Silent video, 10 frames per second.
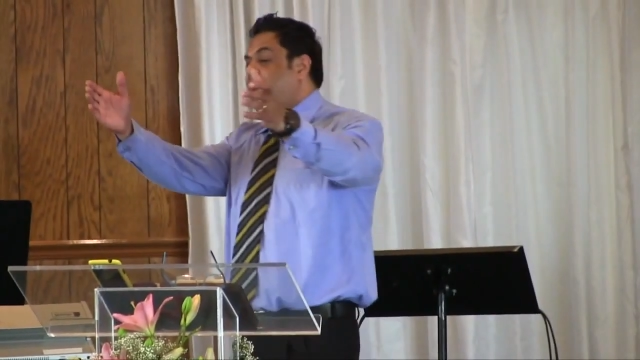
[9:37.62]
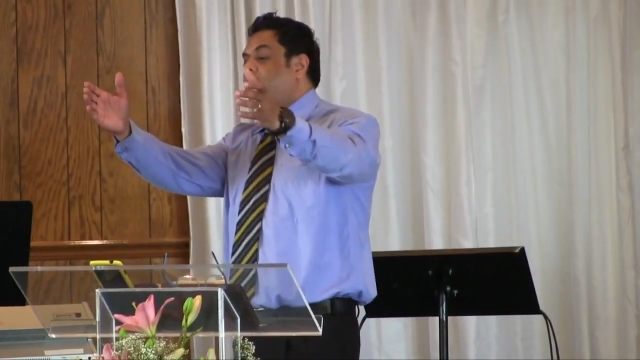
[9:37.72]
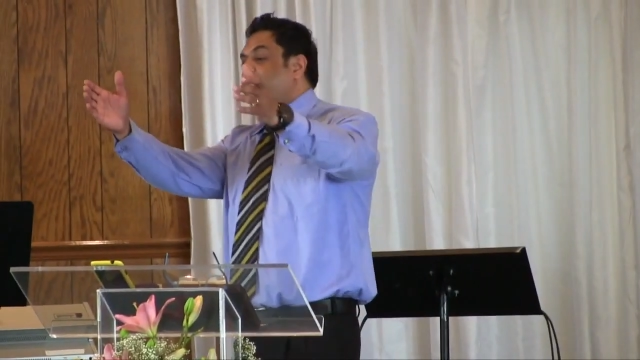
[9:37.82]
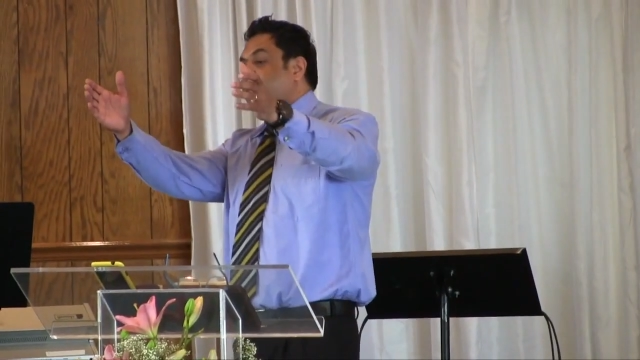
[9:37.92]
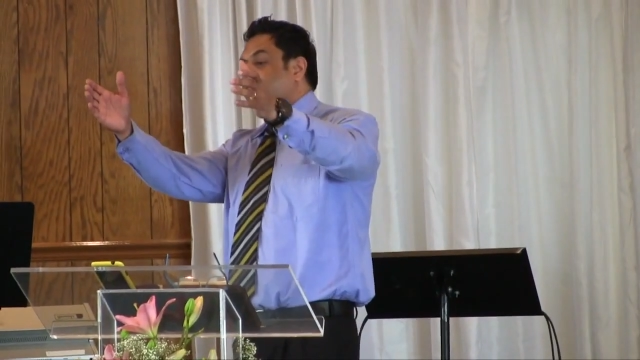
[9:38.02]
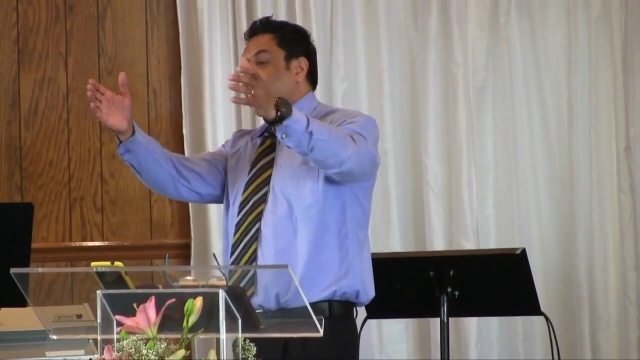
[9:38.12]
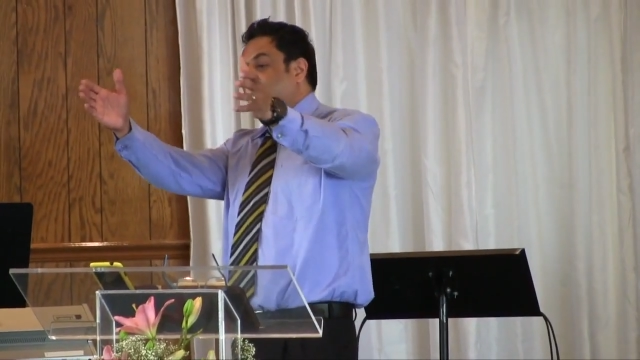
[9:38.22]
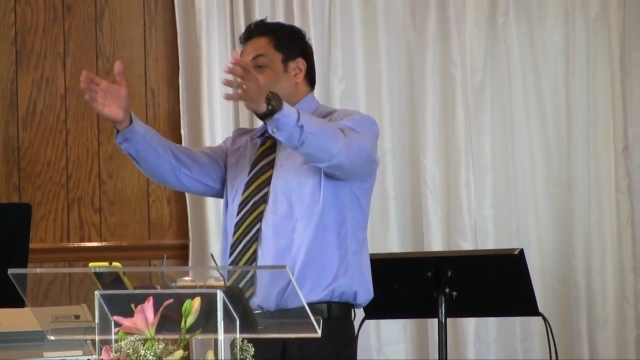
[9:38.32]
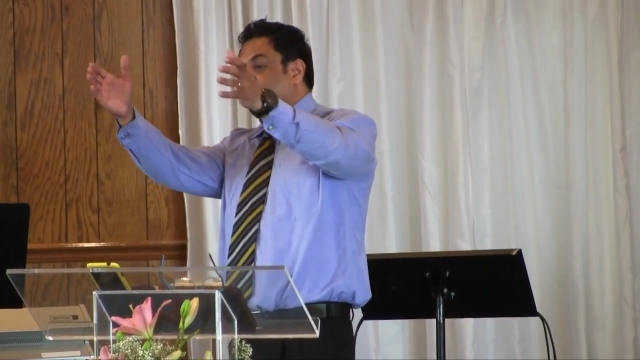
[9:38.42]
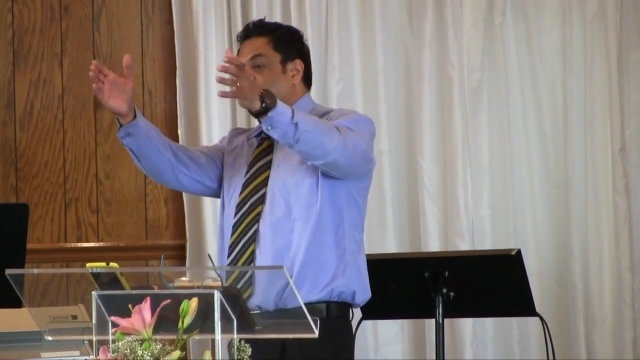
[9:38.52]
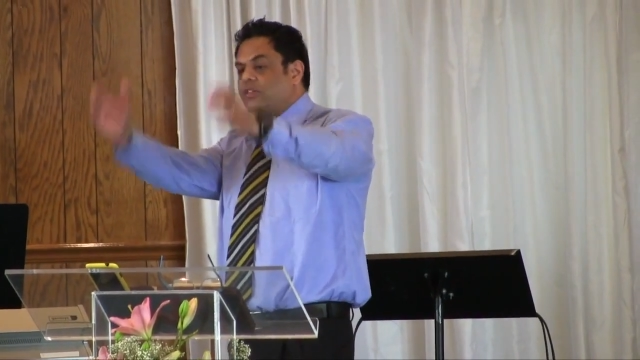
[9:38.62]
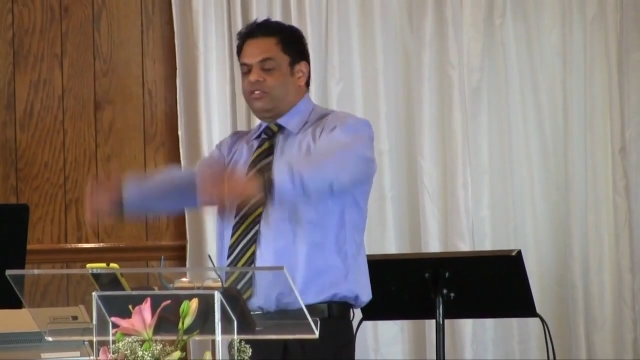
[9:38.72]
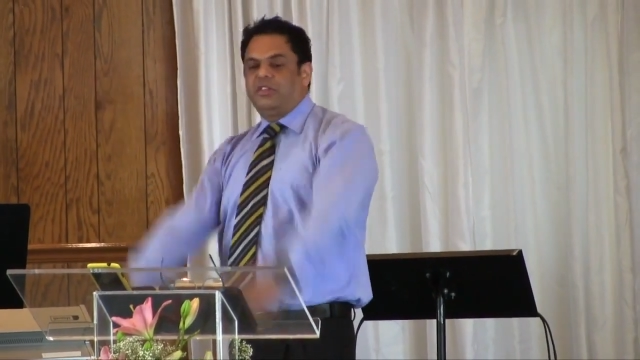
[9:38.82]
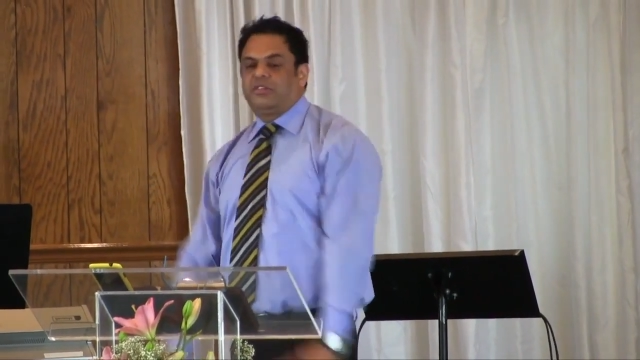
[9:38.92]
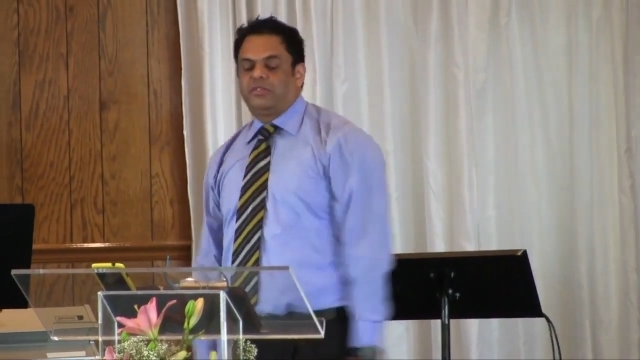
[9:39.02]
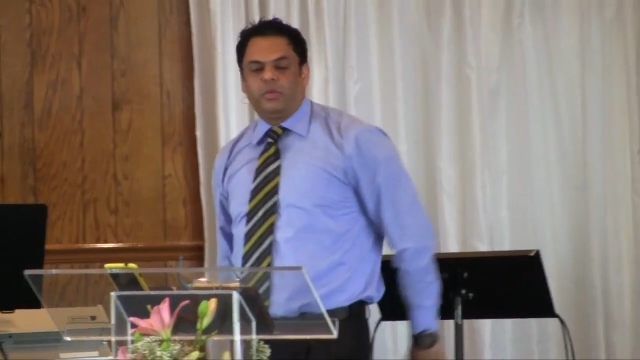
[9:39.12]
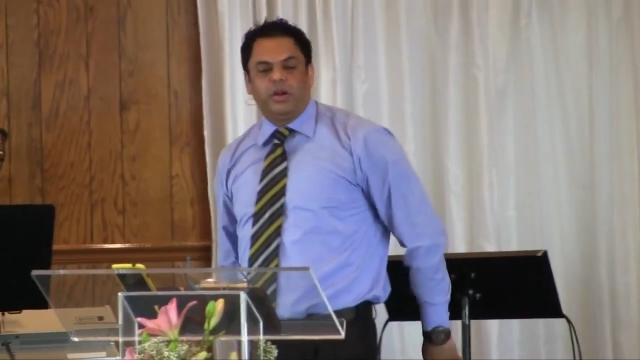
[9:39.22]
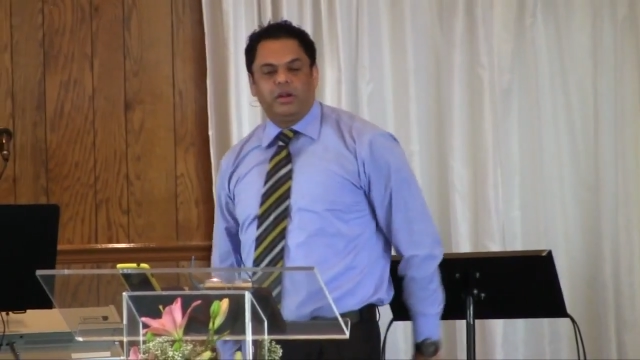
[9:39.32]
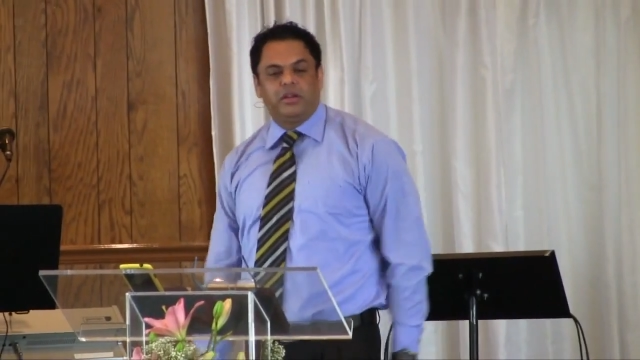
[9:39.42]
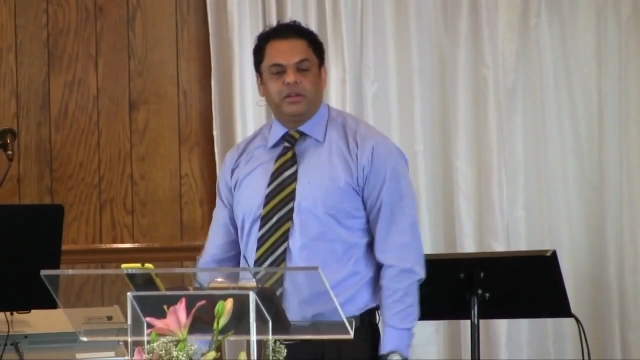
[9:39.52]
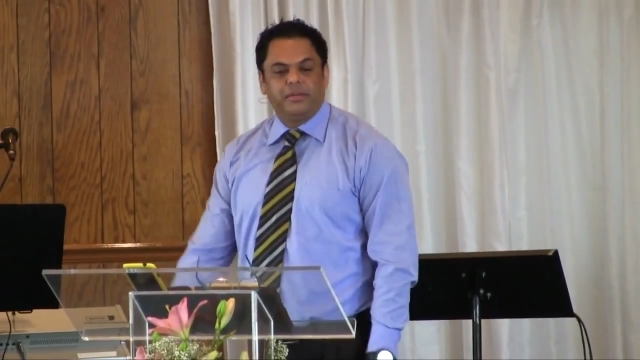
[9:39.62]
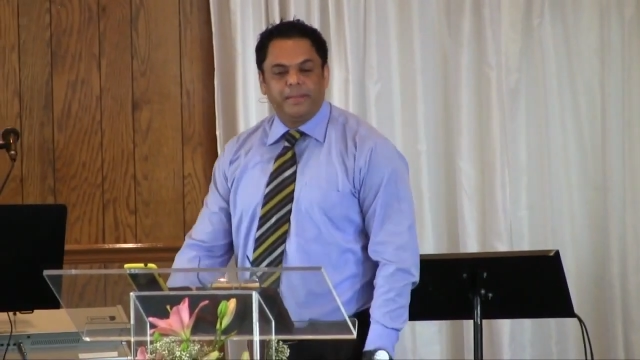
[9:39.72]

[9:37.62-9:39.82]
Lamb that takes away the sins of the world."